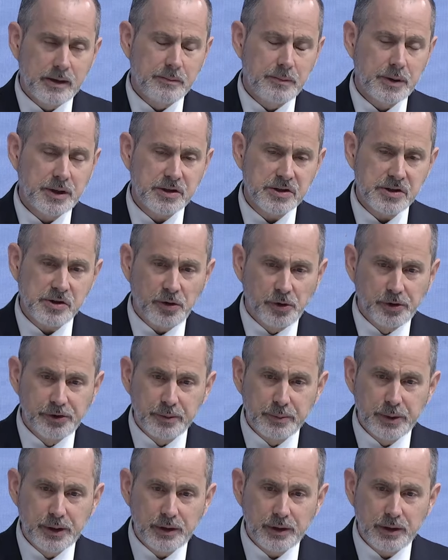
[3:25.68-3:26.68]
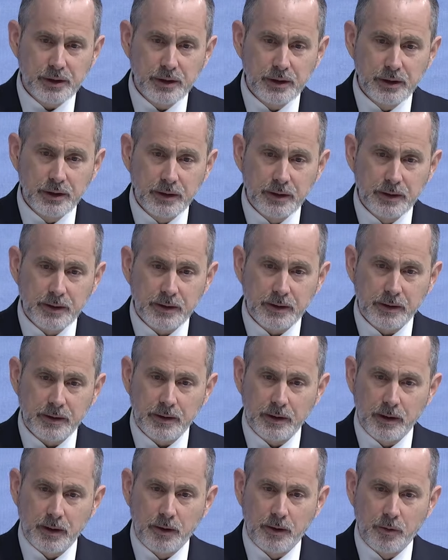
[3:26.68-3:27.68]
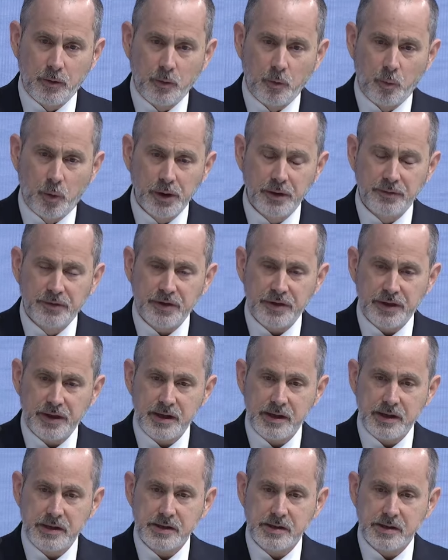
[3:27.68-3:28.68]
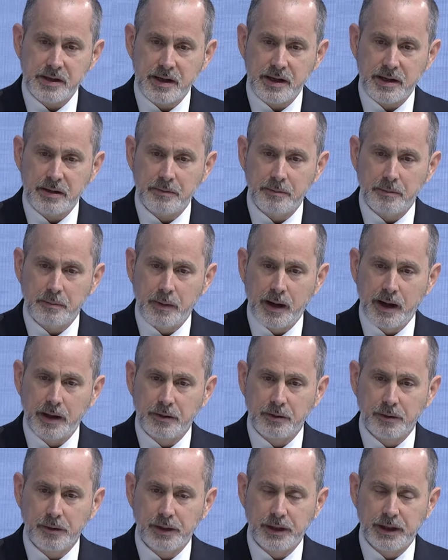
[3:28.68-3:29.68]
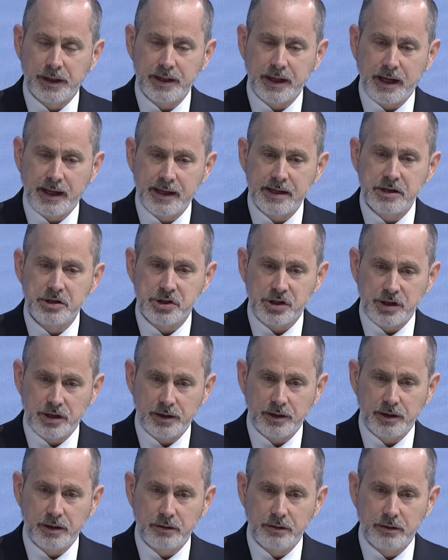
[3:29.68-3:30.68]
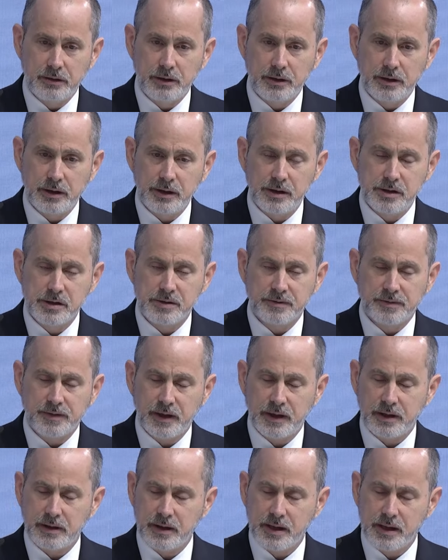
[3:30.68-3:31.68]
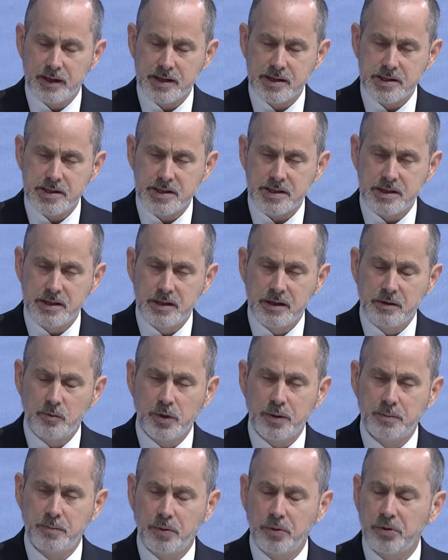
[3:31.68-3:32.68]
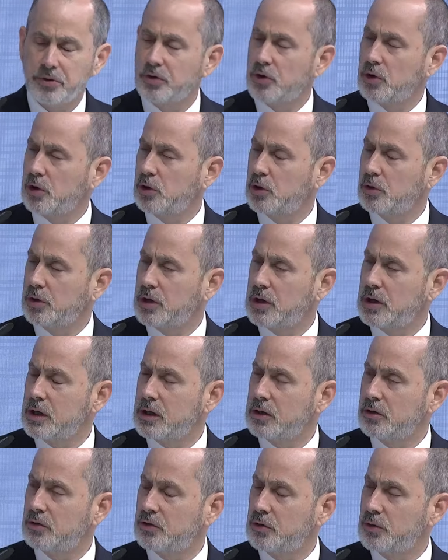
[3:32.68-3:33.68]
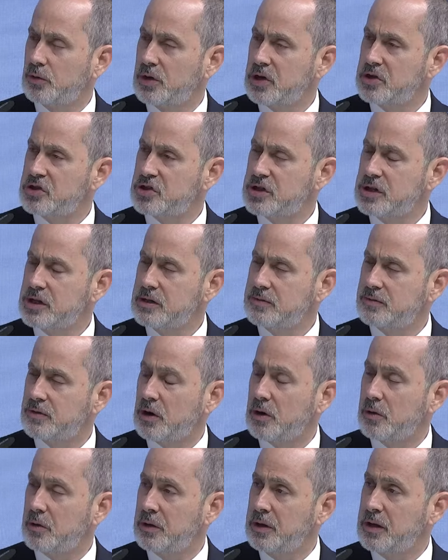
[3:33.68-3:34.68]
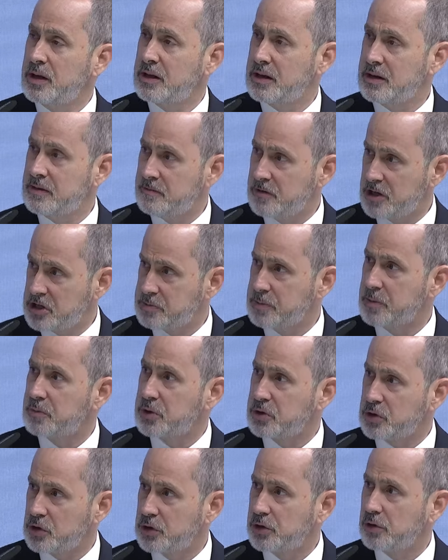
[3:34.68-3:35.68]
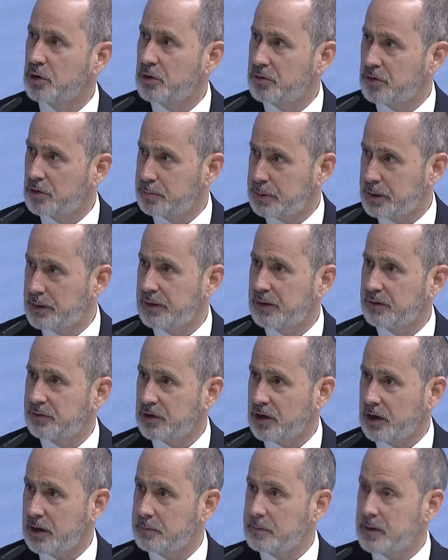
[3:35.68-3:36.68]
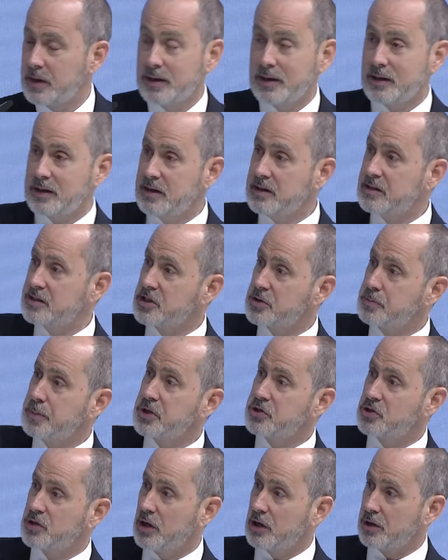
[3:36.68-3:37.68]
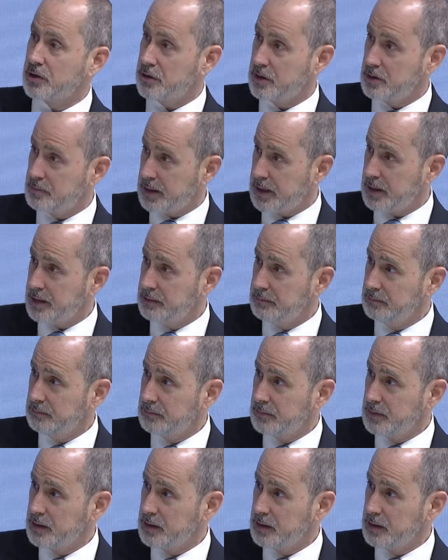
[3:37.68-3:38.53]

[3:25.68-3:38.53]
Because ultimately, one of the things that Michael and I share is the fact that we both are looking to achieve an investment return over a period of time. His is much longer than mine.